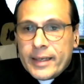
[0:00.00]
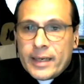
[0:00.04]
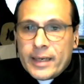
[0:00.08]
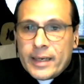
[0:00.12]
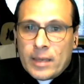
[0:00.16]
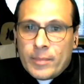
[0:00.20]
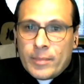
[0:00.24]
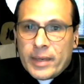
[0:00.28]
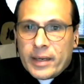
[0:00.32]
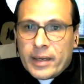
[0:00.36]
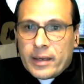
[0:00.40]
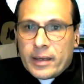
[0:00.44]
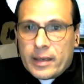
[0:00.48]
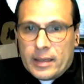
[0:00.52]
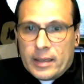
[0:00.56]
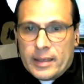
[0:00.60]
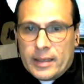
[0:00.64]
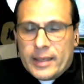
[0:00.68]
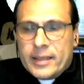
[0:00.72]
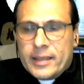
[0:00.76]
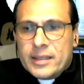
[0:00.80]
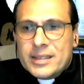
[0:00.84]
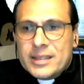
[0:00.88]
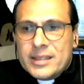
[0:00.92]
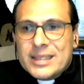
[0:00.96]
America,
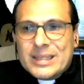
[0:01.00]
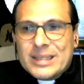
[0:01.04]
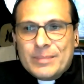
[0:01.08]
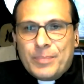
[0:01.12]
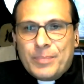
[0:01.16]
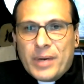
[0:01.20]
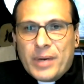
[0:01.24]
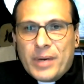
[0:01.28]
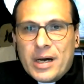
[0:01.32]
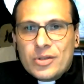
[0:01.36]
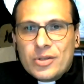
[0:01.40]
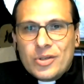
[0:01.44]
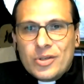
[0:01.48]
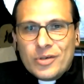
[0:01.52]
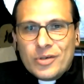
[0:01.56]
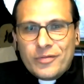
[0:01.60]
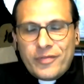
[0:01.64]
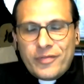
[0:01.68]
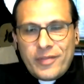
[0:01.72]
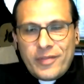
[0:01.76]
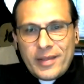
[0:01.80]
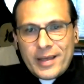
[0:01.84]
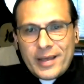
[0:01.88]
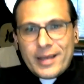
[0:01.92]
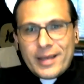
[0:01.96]
and it's part of
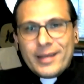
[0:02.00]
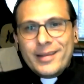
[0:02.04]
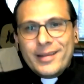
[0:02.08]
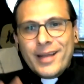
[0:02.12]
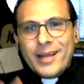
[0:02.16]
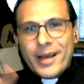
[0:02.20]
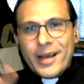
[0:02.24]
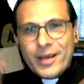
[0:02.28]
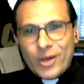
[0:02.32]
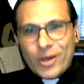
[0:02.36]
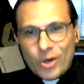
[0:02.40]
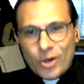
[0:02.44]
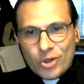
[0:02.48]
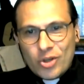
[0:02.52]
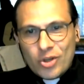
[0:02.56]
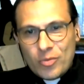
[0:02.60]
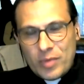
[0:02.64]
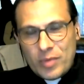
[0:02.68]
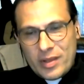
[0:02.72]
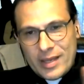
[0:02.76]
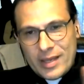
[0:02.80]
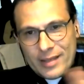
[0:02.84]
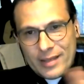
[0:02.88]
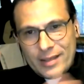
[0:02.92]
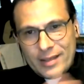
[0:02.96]
the
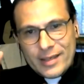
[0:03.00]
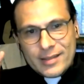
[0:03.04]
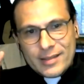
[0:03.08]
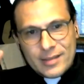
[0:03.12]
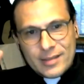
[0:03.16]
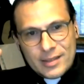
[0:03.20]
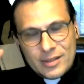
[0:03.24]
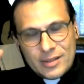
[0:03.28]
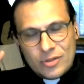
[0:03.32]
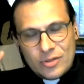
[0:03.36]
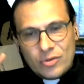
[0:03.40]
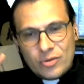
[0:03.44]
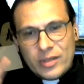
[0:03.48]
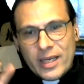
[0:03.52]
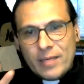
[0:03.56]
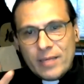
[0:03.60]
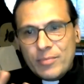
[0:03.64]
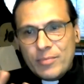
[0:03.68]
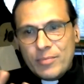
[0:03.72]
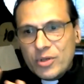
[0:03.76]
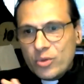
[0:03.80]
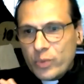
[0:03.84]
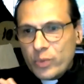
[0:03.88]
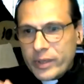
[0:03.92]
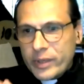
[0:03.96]
dichotomy that exists today
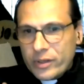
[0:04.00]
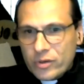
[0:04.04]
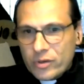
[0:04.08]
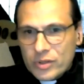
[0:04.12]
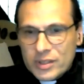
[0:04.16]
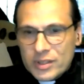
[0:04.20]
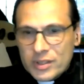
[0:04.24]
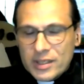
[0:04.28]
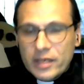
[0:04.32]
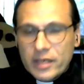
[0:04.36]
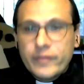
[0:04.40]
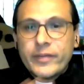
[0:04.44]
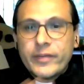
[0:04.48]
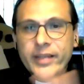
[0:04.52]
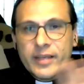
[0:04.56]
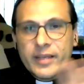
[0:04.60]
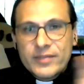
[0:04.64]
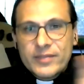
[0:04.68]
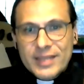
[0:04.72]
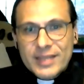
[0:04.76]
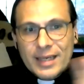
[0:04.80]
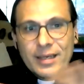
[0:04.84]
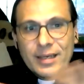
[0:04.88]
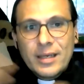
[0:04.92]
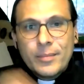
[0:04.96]
between
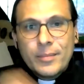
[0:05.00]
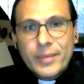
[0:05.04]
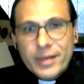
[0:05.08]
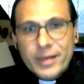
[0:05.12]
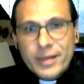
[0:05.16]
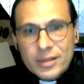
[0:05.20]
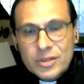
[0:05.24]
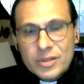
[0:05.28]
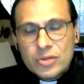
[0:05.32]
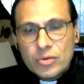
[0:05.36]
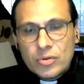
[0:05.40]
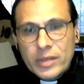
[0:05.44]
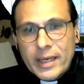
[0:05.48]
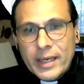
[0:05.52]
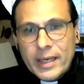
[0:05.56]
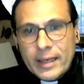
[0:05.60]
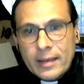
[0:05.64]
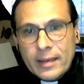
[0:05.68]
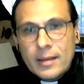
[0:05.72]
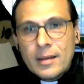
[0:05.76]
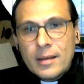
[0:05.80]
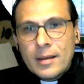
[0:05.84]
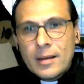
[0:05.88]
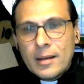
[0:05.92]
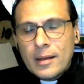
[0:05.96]
conservatives and liberals today,
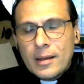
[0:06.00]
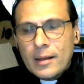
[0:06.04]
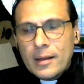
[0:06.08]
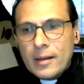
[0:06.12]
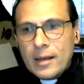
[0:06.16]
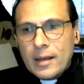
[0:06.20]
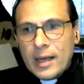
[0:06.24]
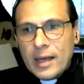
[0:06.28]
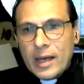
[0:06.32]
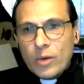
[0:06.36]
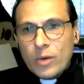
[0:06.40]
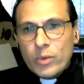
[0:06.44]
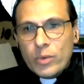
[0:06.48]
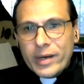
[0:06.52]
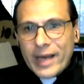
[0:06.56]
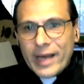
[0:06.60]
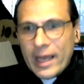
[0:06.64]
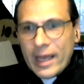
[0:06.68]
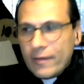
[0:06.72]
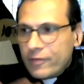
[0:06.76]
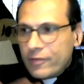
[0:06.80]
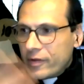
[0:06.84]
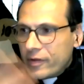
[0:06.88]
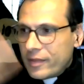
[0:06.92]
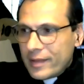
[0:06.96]
where
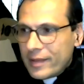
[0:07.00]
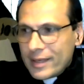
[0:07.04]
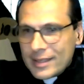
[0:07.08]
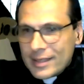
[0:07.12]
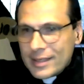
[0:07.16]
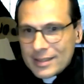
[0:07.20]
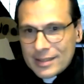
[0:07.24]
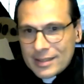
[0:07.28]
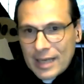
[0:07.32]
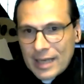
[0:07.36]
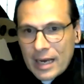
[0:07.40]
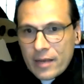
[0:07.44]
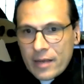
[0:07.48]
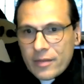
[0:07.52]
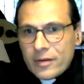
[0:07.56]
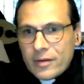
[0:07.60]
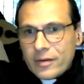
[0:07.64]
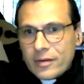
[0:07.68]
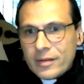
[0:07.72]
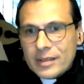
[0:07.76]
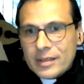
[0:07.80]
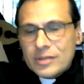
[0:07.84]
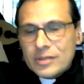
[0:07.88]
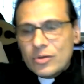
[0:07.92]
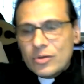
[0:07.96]
everything is either this